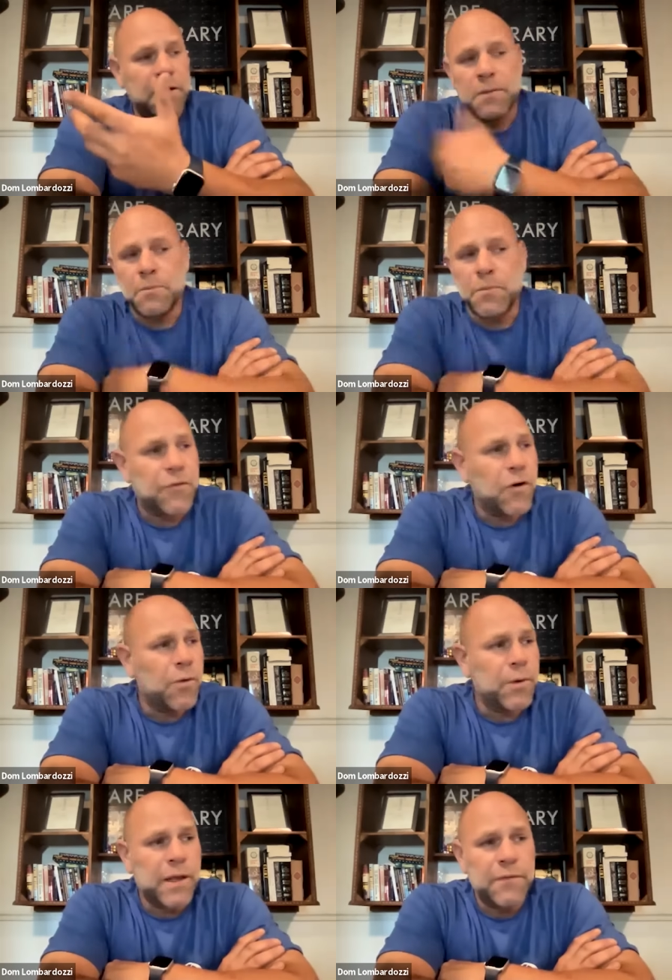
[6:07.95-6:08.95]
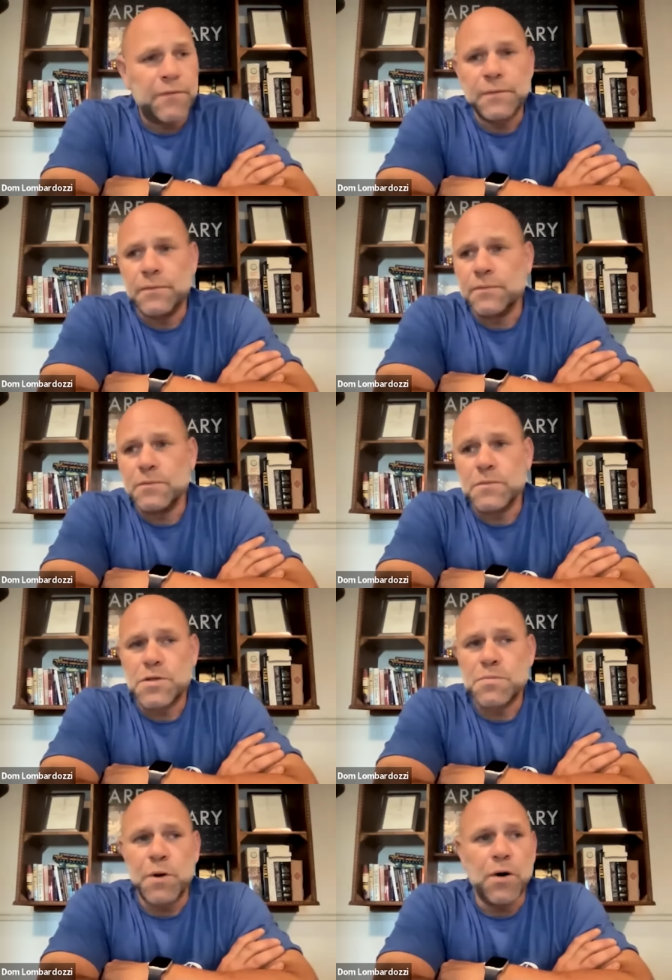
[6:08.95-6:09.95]
and, before we even
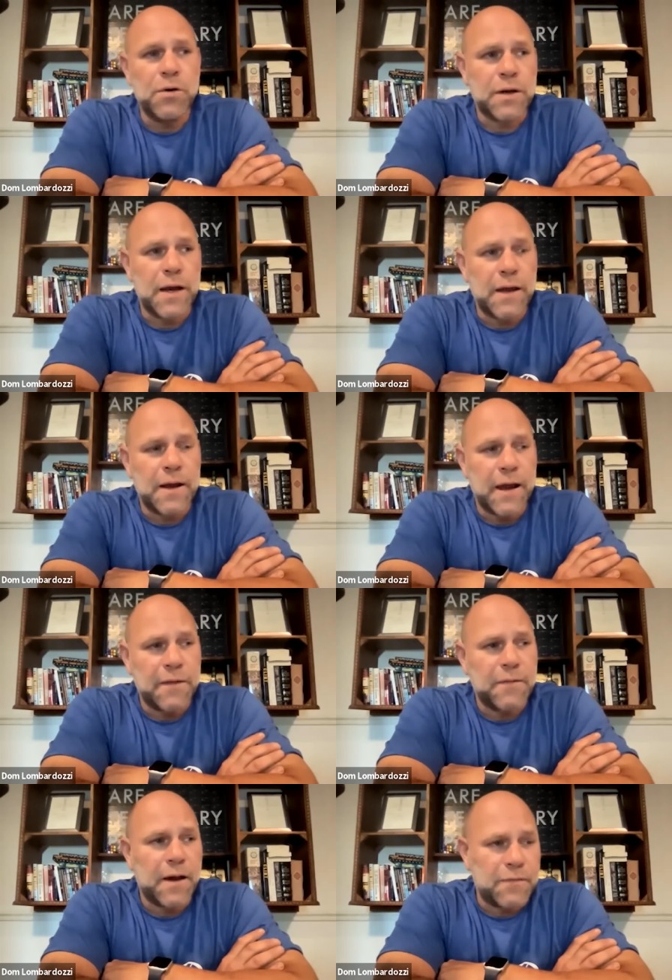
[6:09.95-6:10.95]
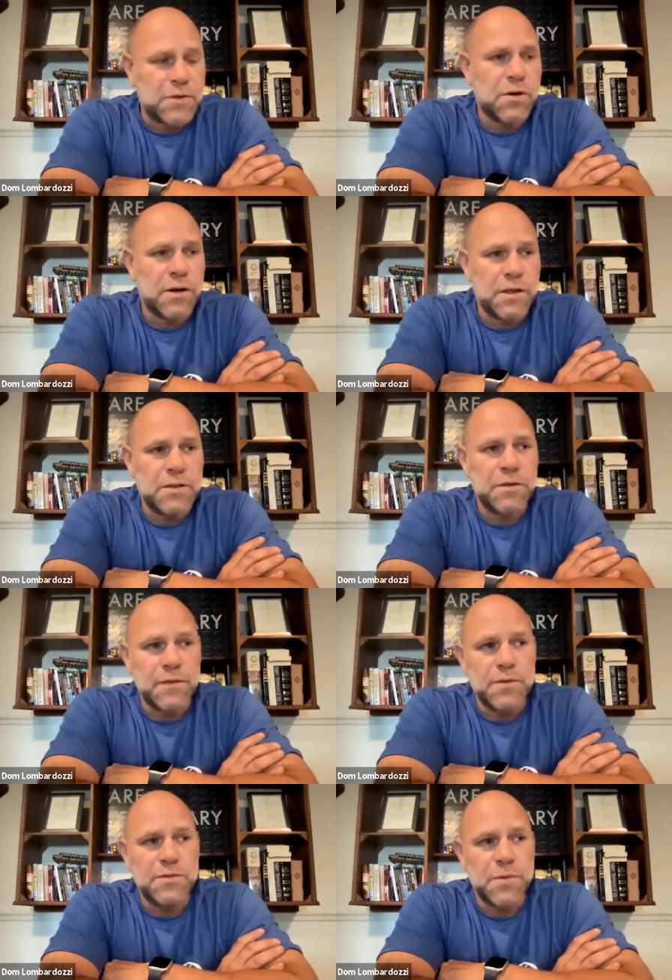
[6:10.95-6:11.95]
spoke, I, I, I, saw
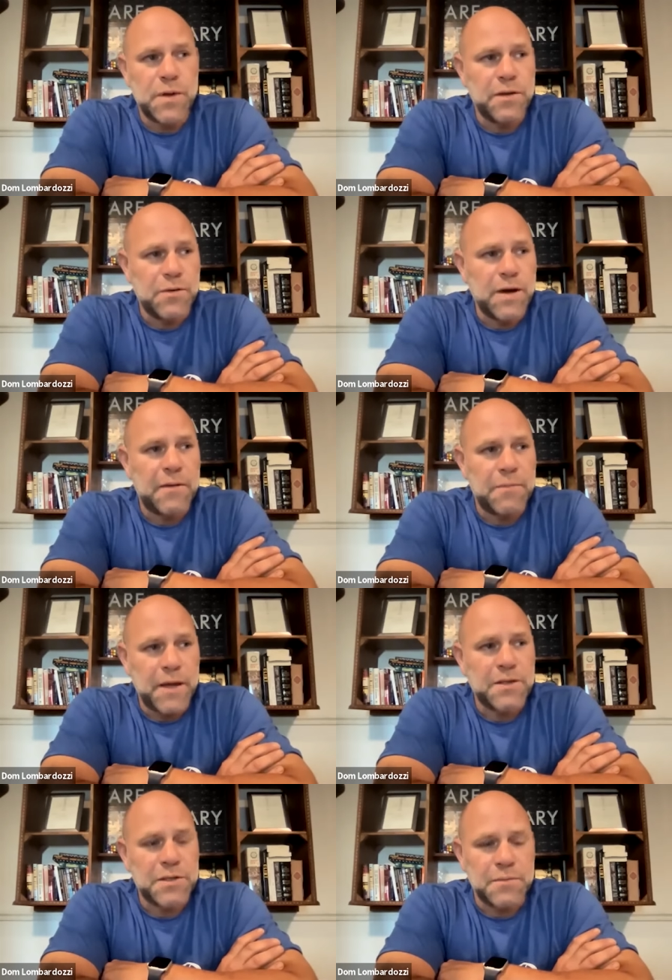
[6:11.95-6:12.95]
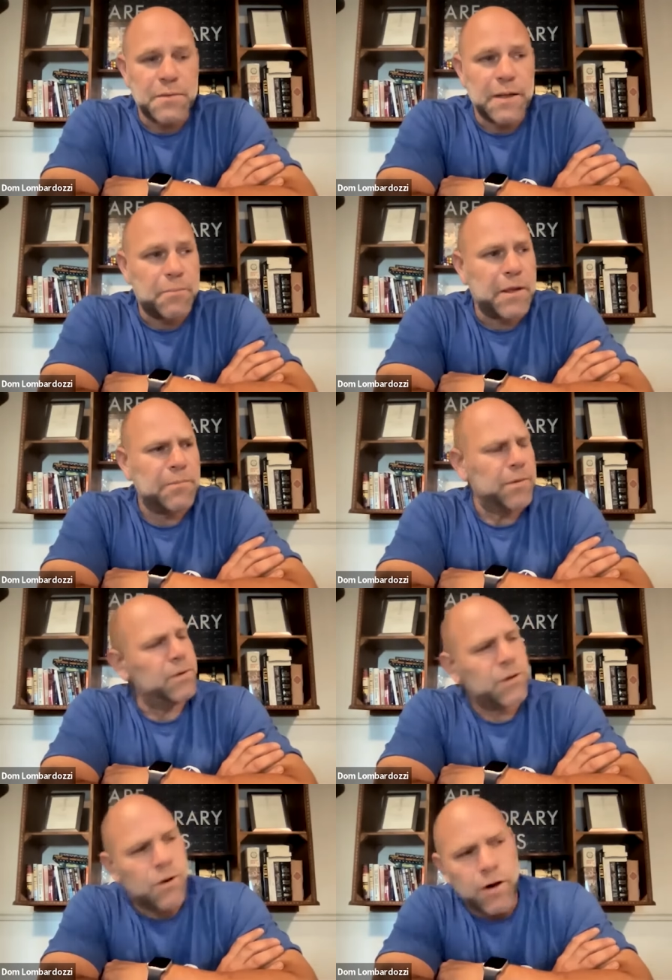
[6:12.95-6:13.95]
interviews where you had mentioned me, and
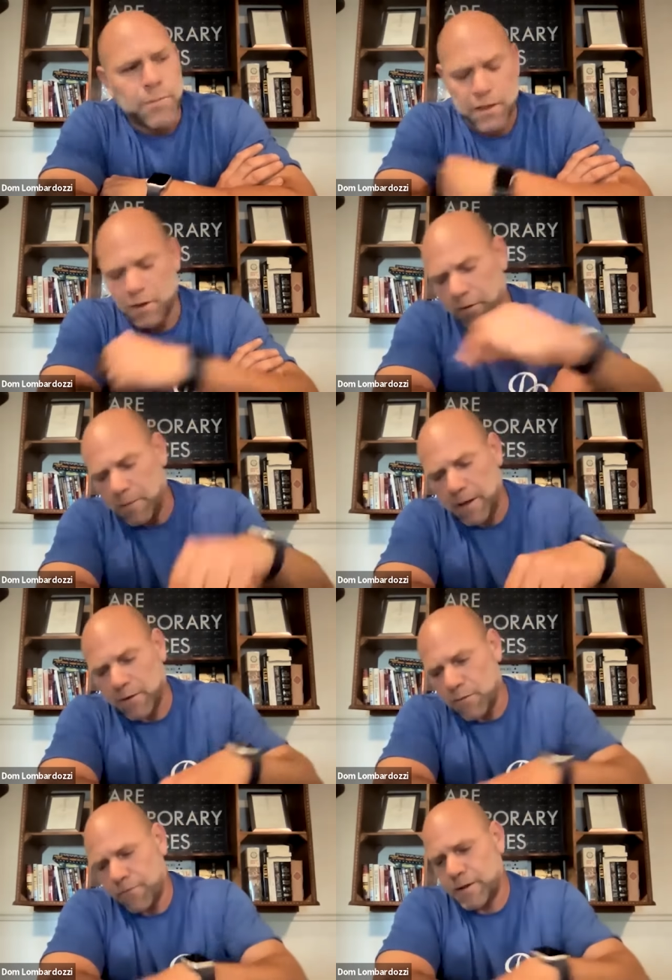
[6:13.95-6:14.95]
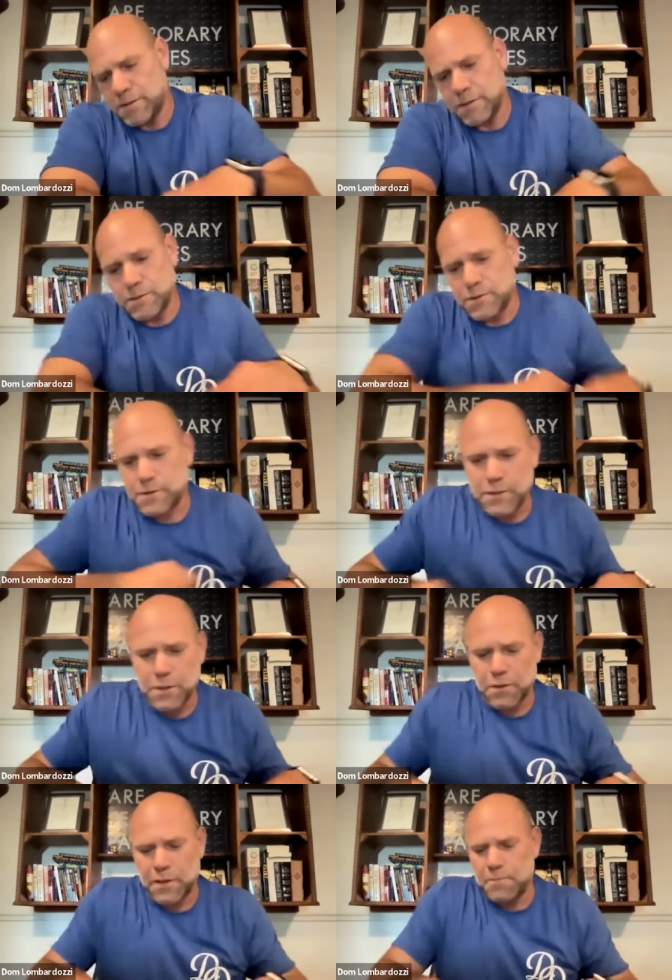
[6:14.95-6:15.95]
people would call me. You know, Michael Franzese. You
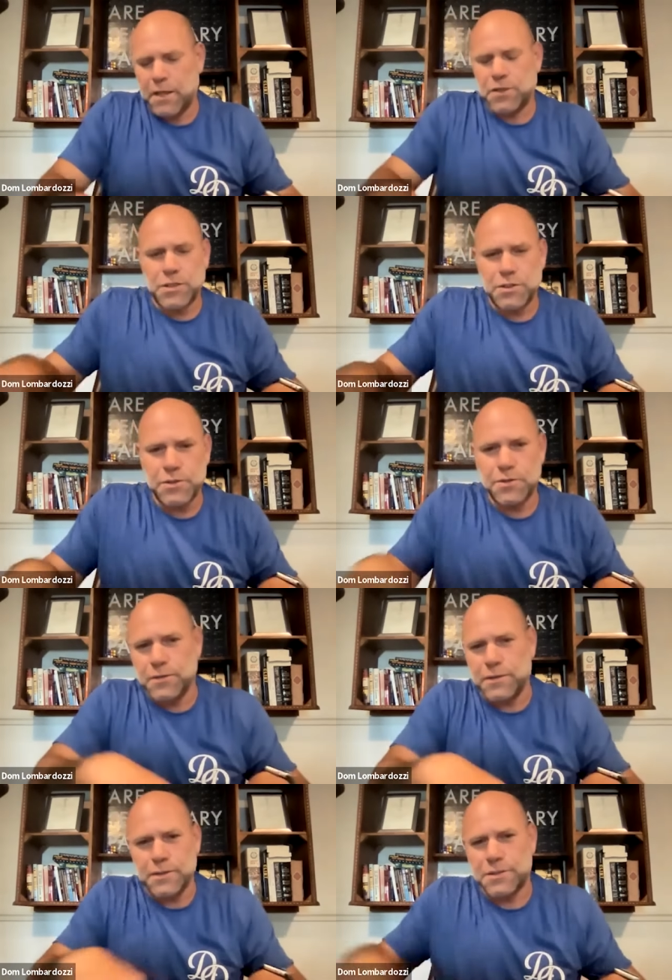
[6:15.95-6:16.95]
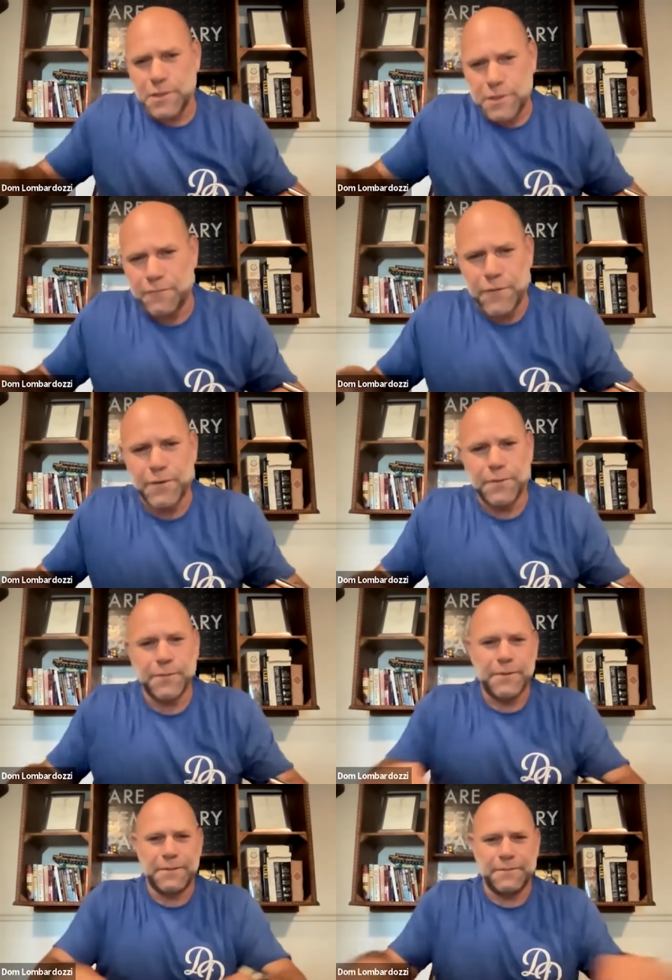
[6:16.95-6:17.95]
know, he mentioned you in this
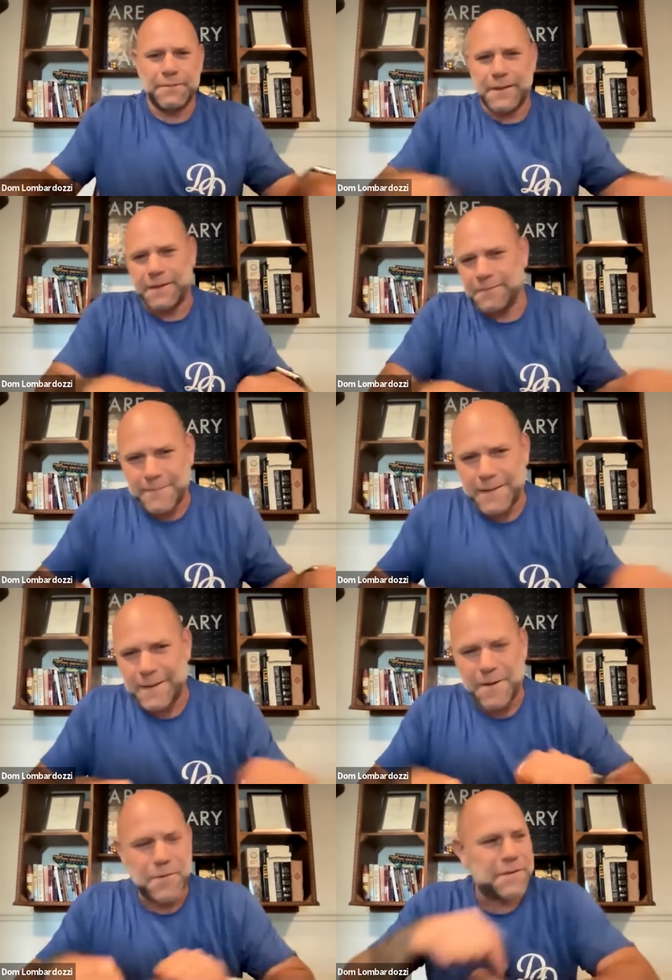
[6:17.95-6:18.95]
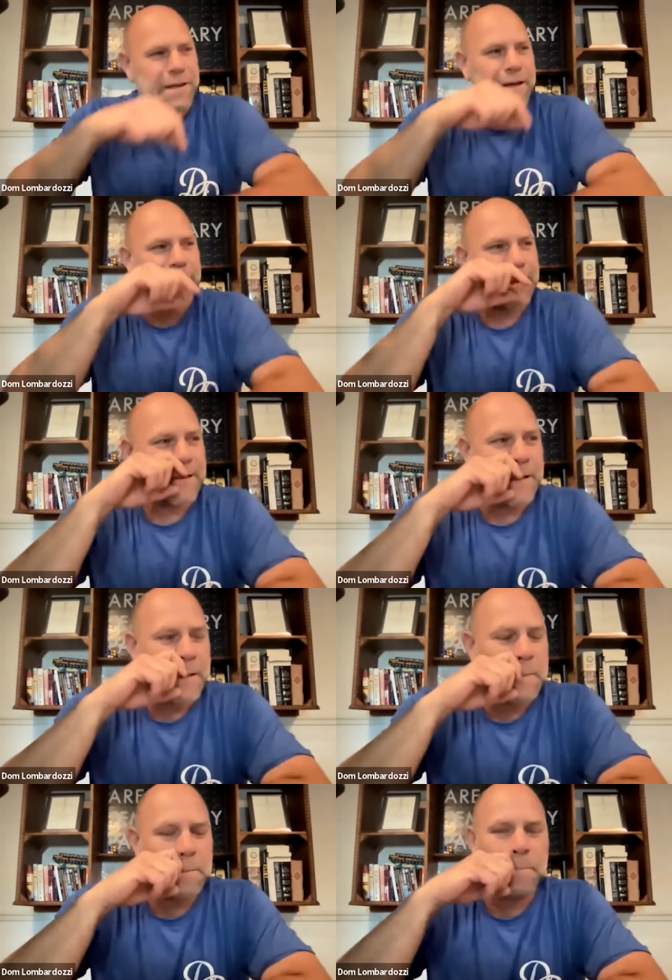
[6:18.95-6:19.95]
interview, and and and everything. And
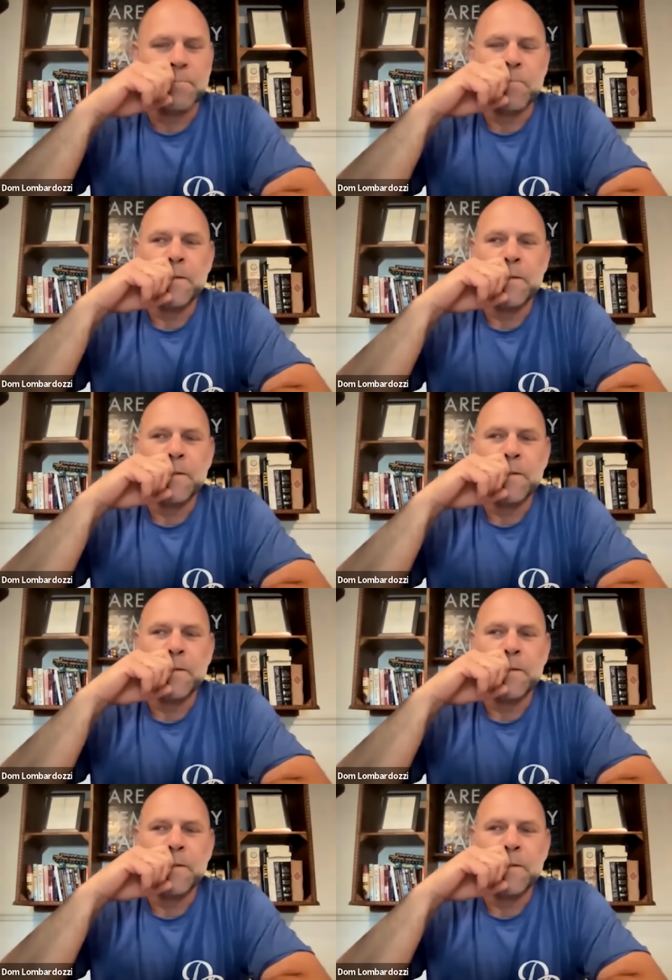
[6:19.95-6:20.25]
um,